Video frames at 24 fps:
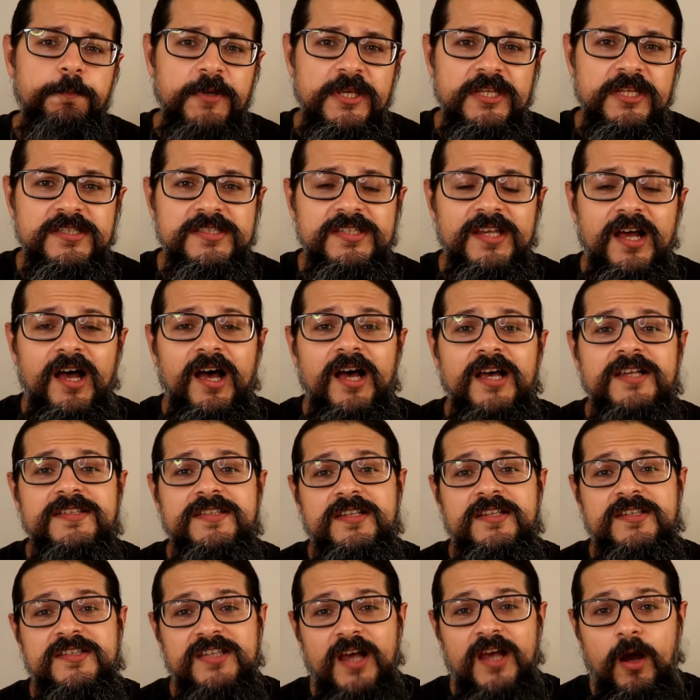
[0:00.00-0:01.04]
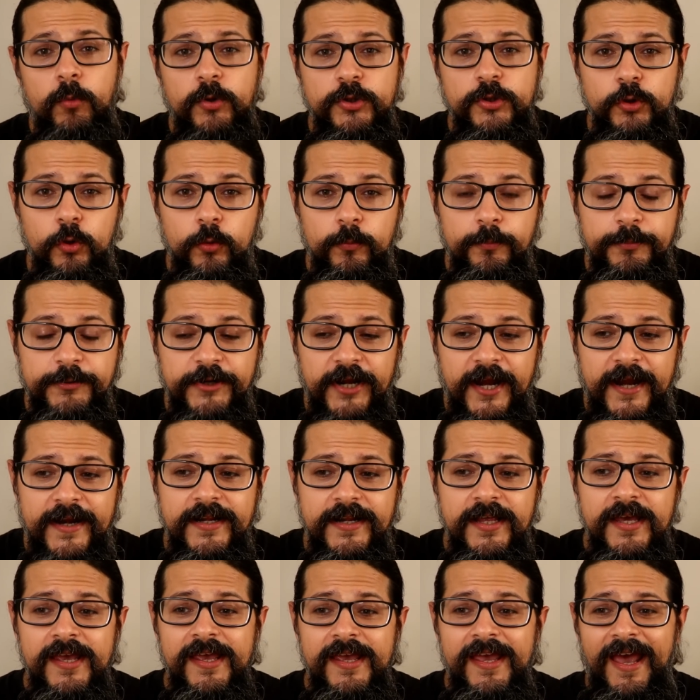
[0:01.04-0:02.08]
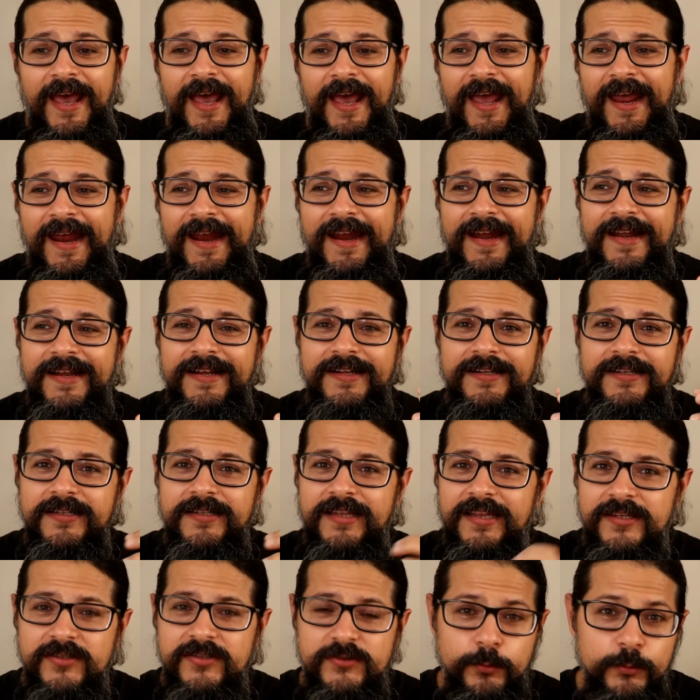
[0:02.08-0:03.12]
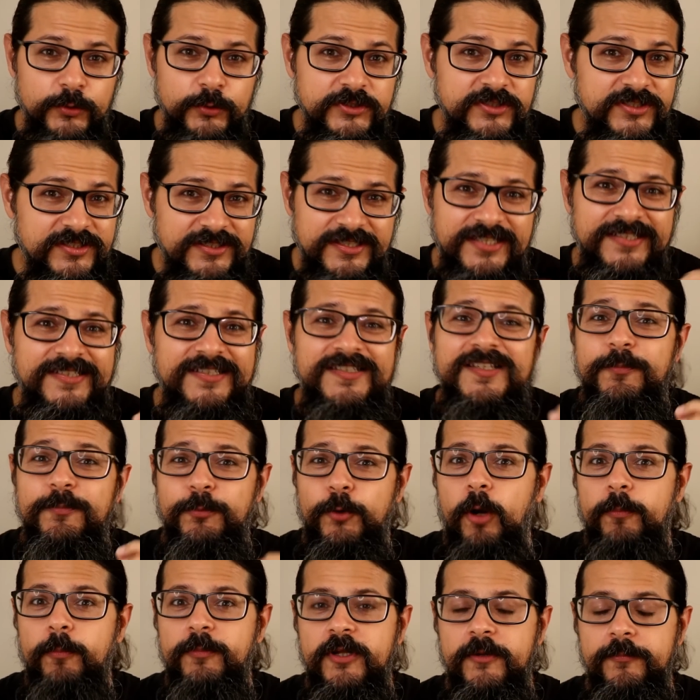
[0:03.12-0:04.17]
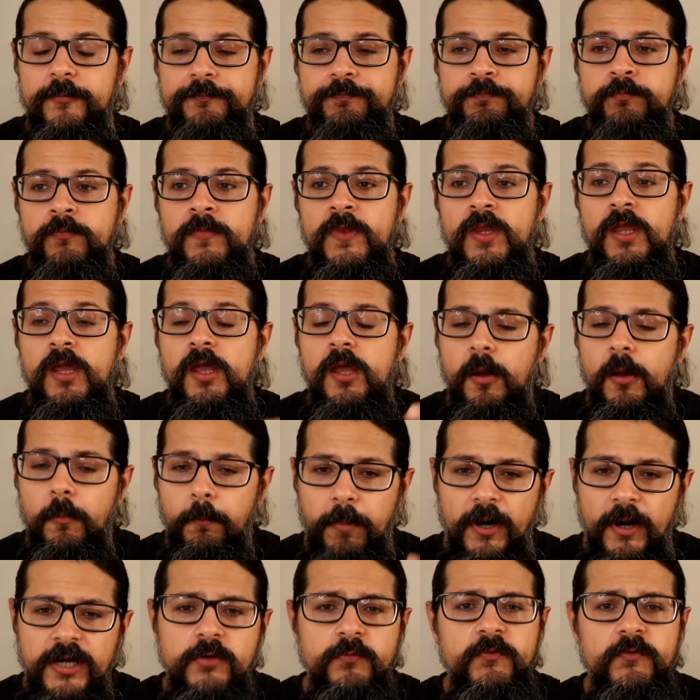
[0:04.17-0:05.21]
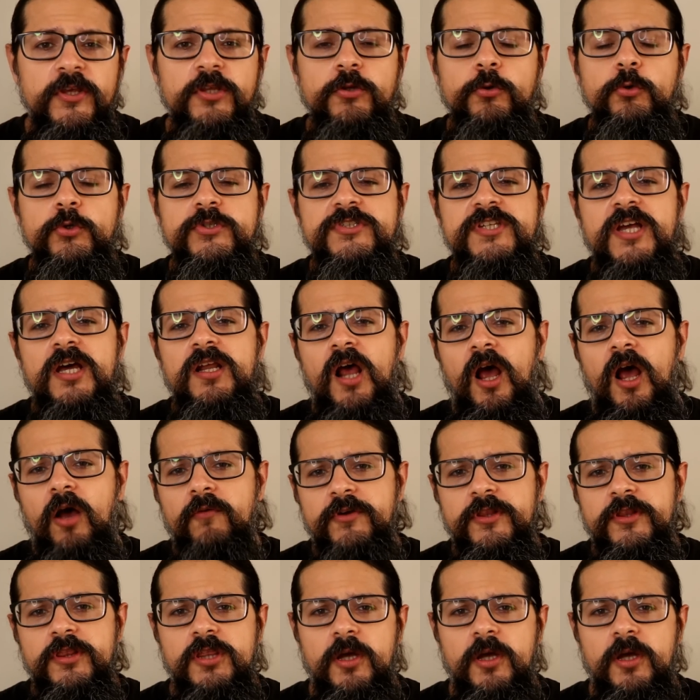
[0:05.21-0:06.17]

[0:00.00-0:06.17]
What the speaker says: pizzas and sourdough bread, and this is a problem. But we used our oven